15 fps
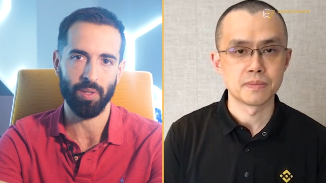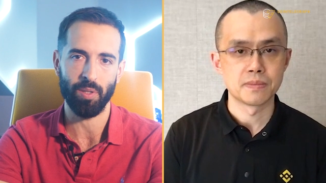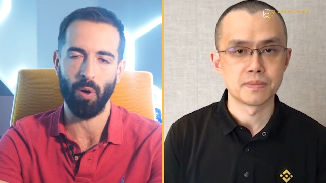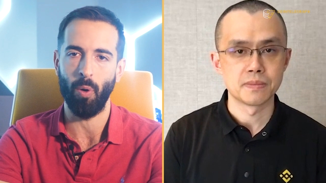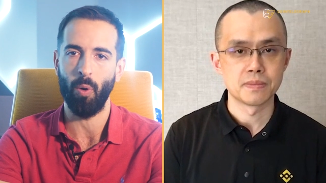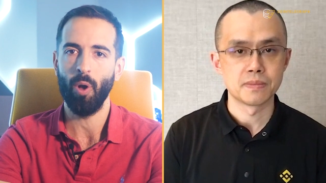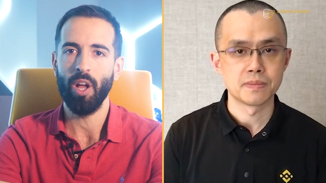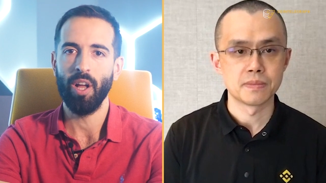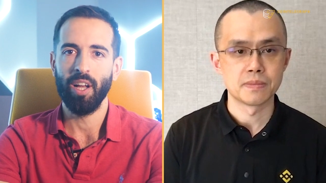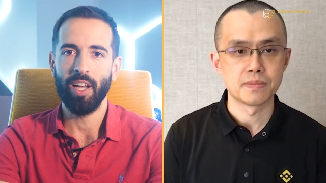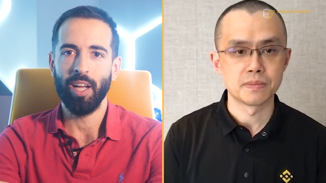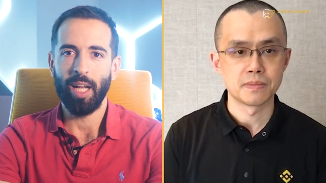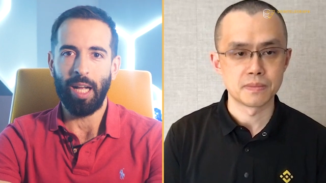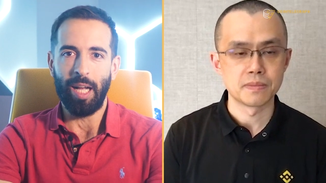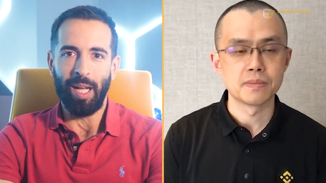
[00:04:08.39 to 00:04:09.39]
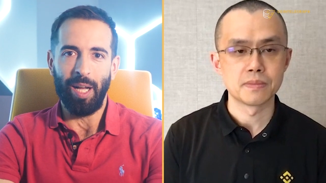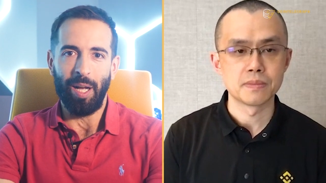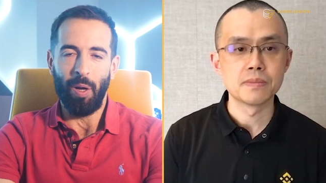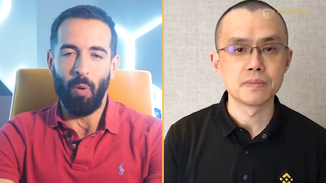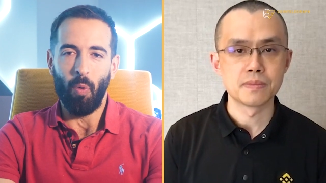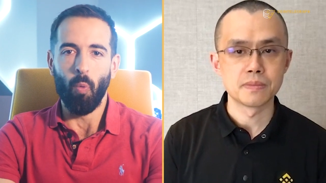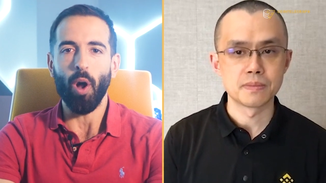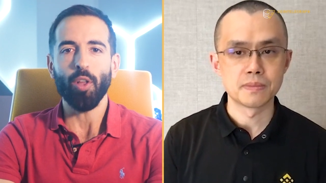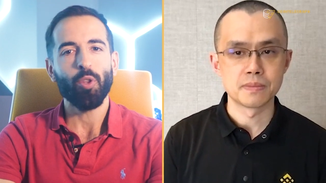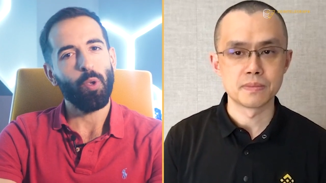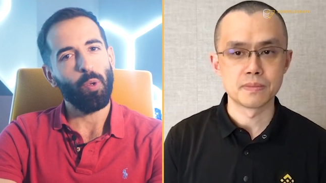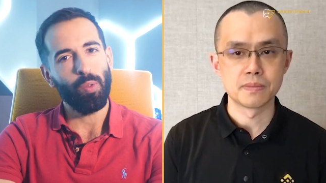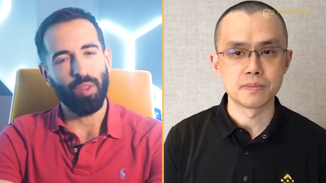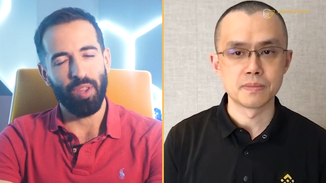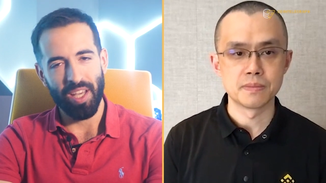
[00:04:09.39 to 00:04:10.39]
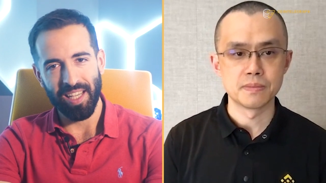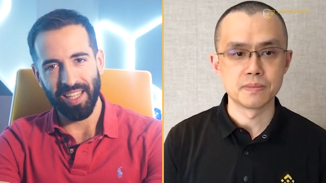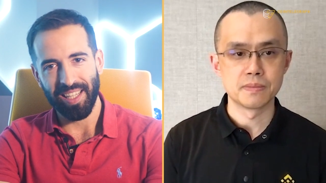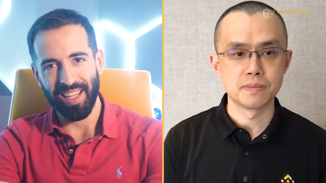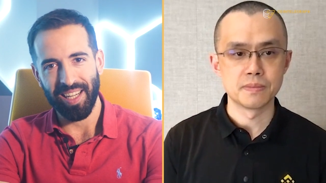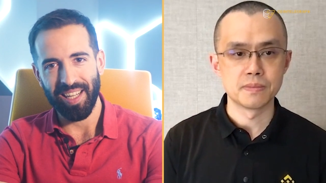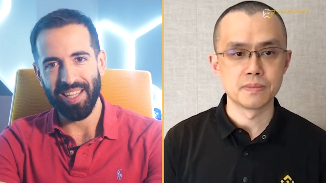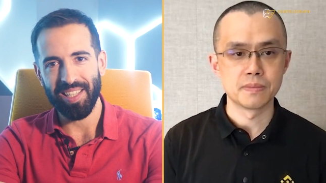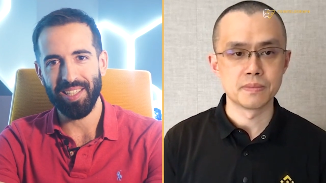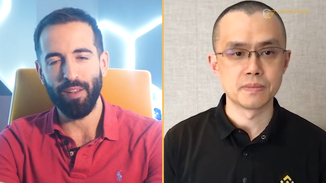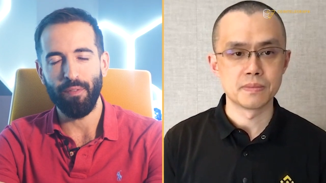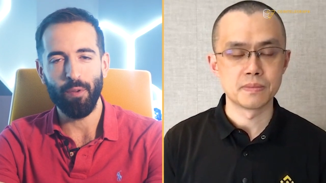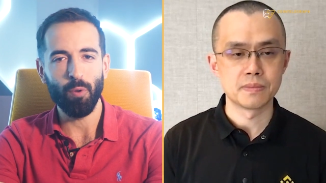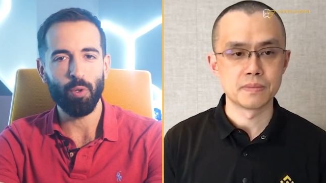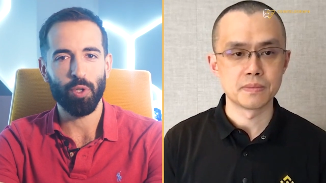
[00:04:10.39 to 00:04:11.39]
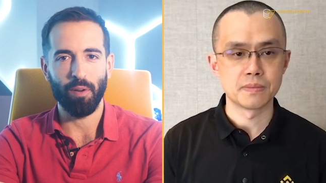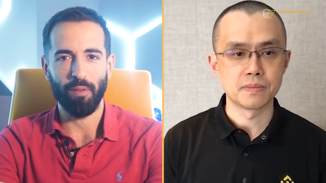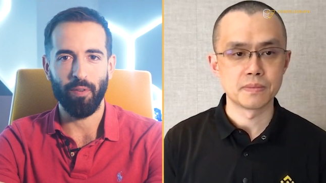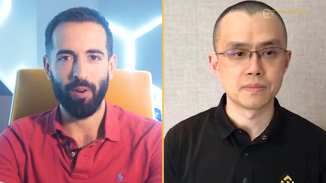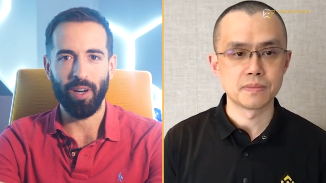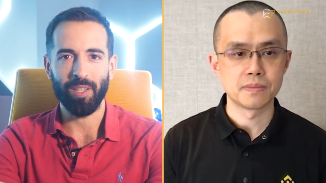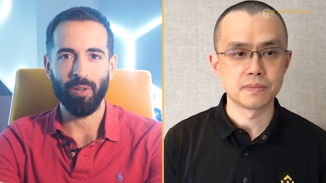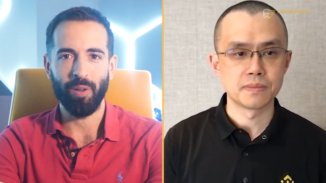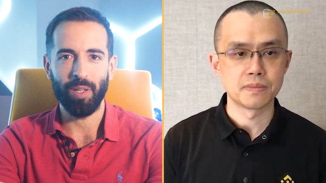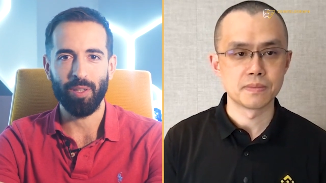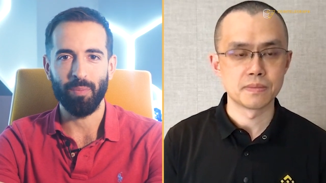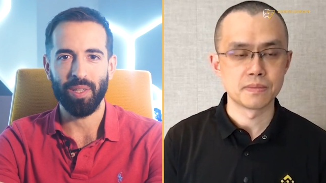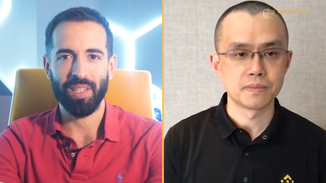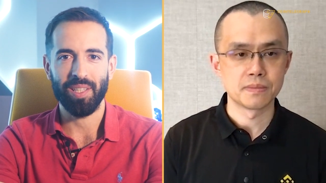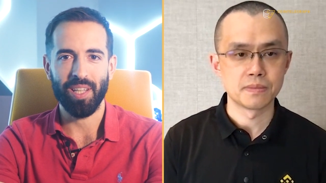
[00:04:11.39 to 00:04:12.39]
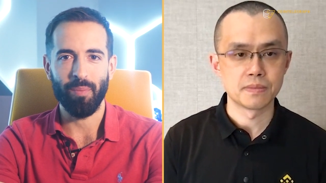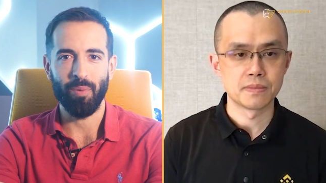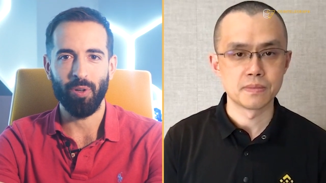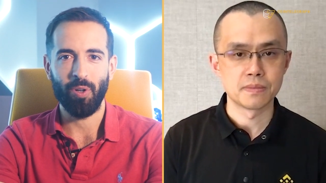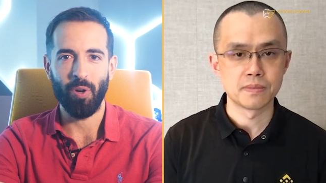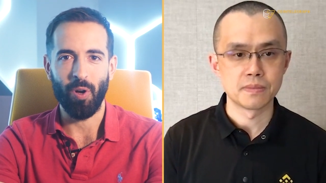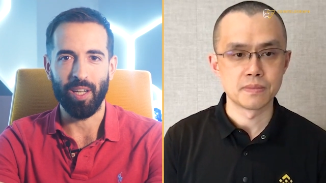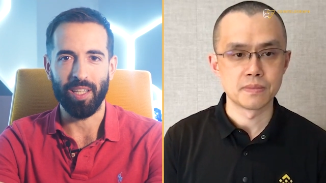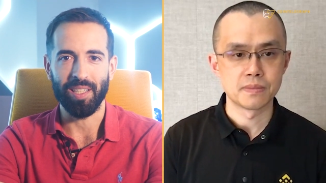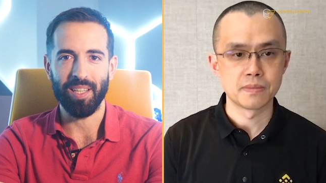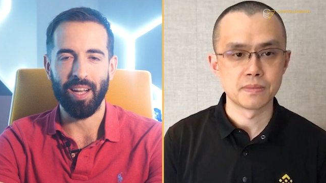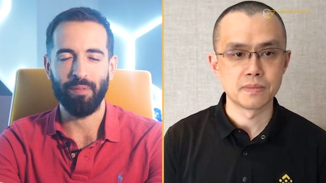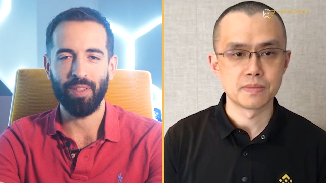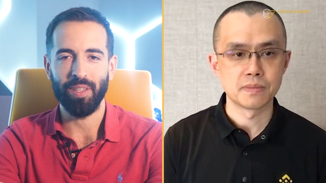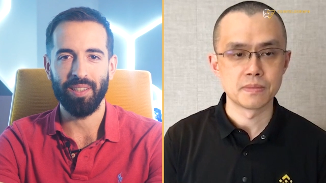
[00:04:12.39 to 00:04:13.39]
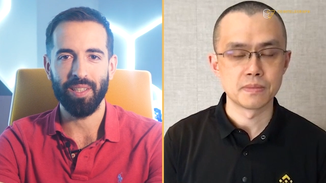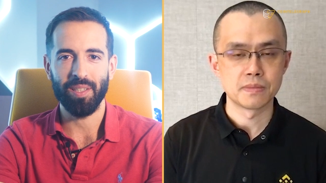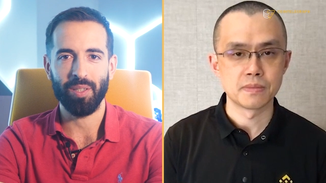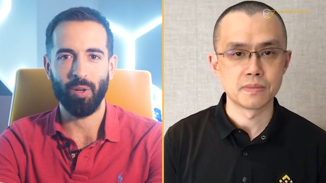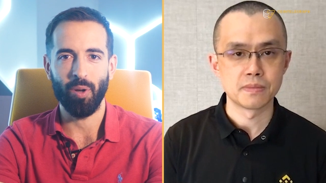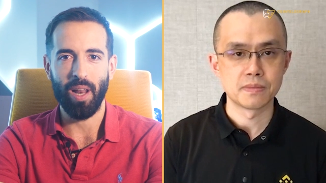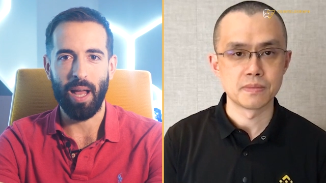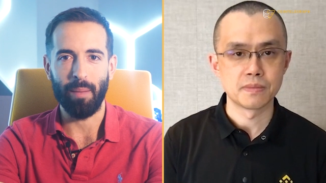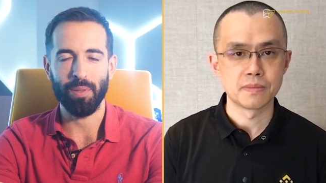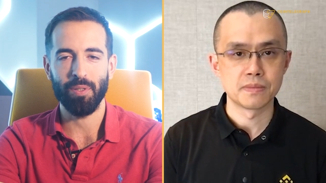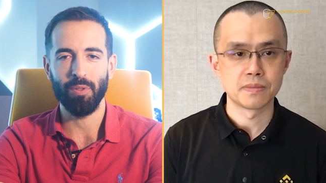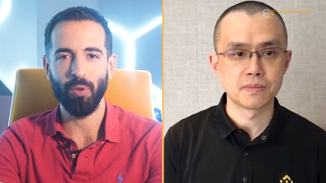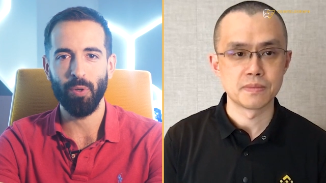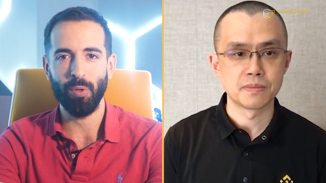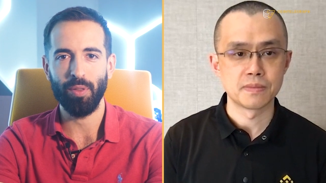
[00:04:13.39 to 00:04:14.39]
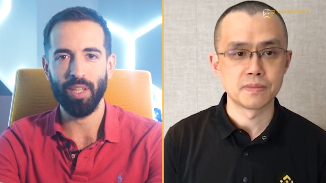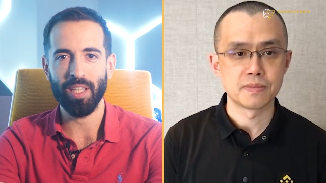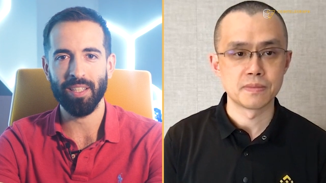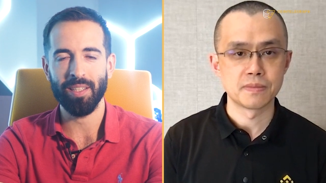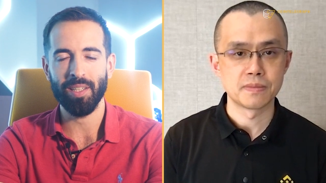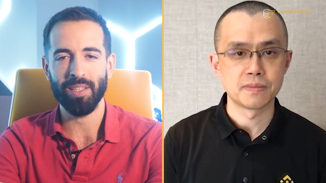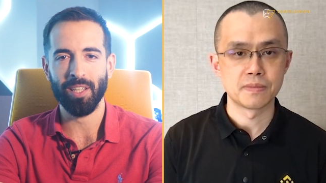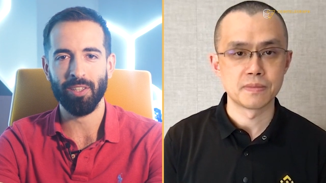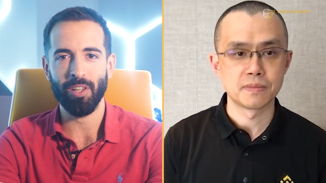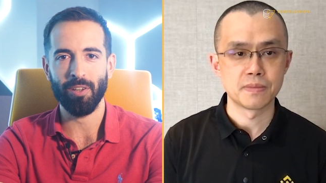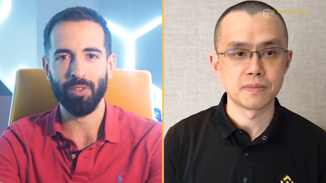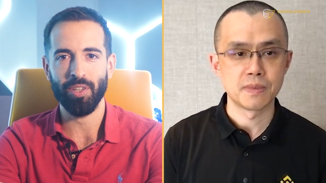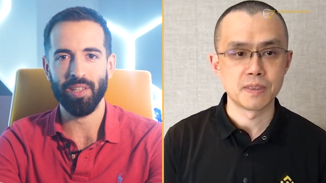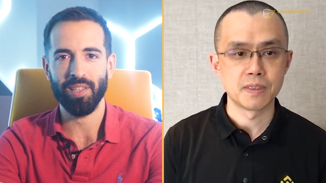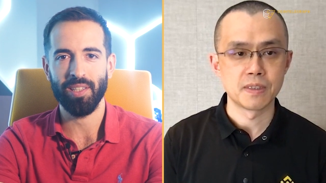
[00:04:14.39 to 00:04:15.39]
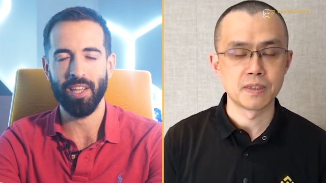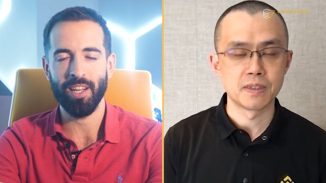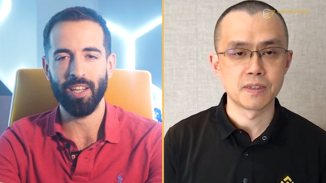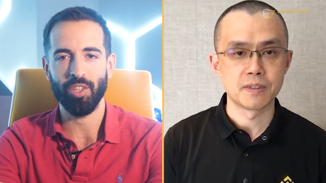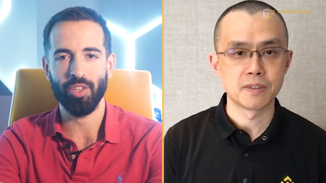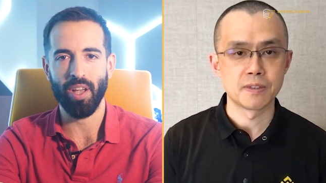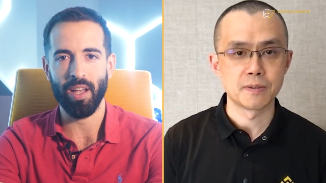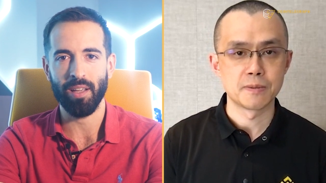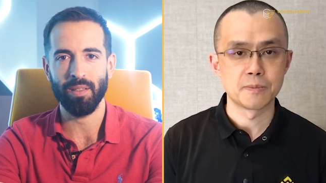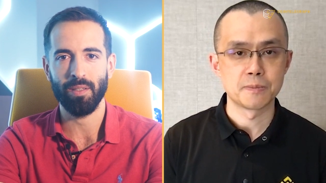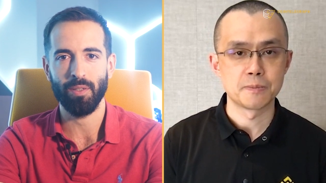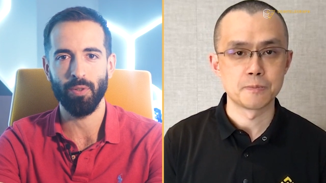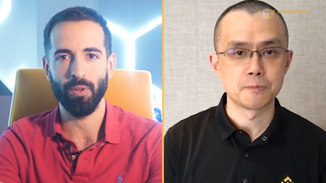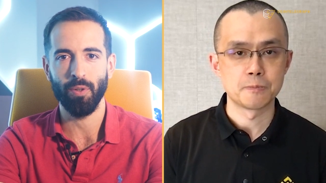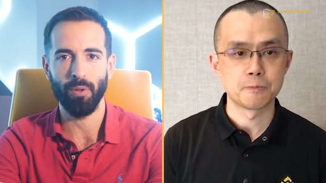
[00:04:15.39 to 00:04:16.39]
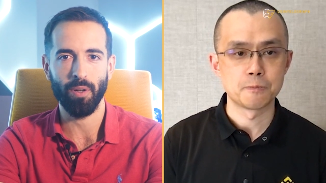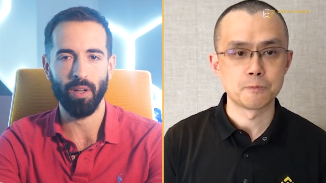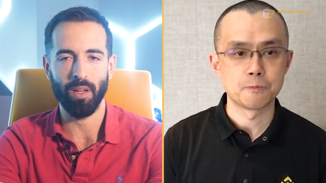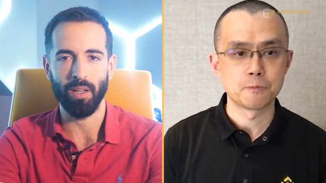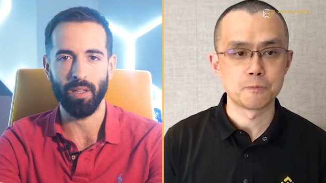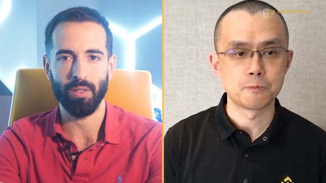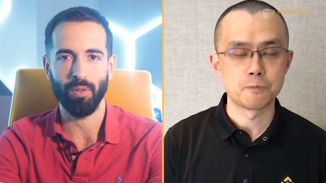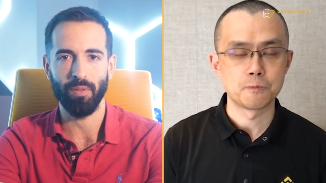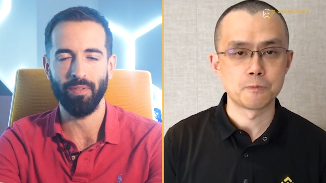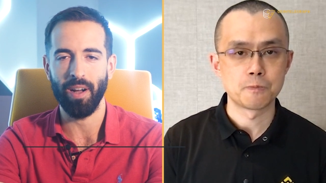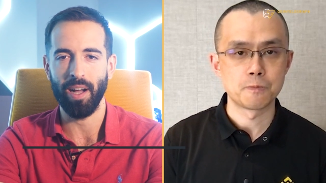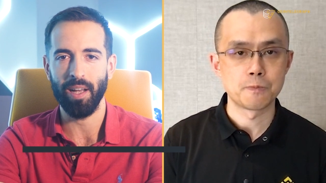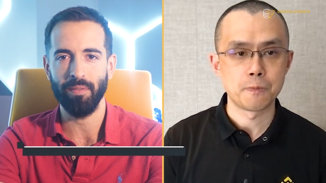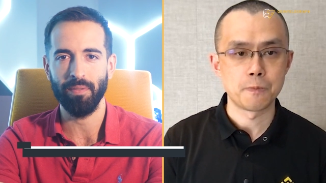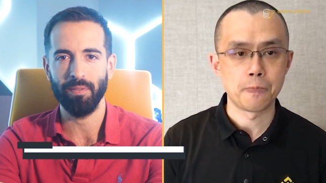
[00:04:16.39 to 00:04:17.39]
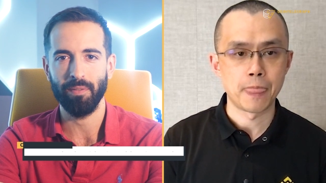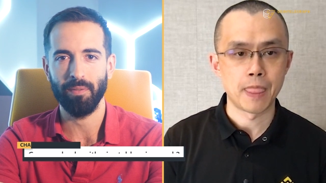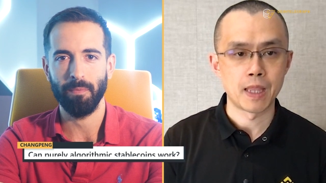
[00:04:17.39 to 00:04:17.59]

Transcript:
Speaker 1: So what do you think is the future for algorithmic stablecoins after this collapse? Do you think that this technology has still a chance to survive?